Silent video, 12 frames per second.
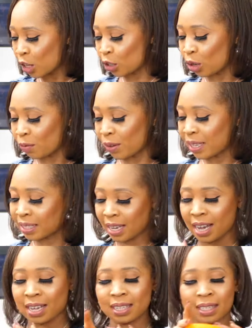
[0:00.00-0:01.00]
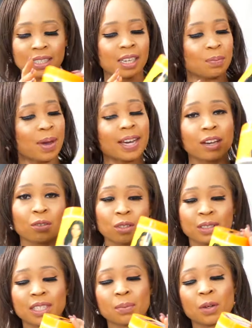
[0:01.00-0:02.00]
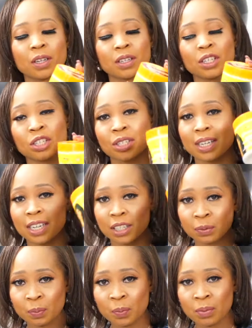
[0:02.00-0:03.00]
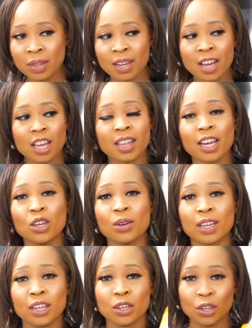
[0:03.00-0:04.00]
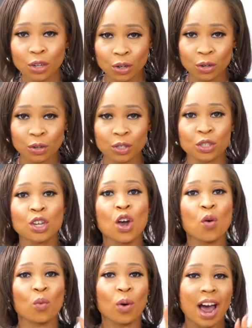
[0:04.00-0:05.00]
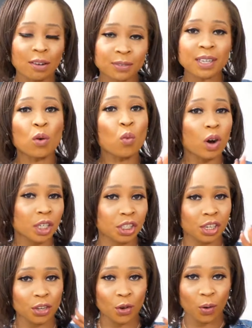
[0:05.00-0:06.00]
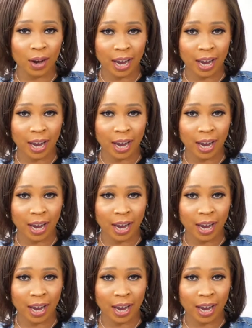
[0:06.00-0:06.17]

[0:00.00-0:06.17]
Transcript: So this is the MegaGrowth Deep Conditioner that you can use after washing your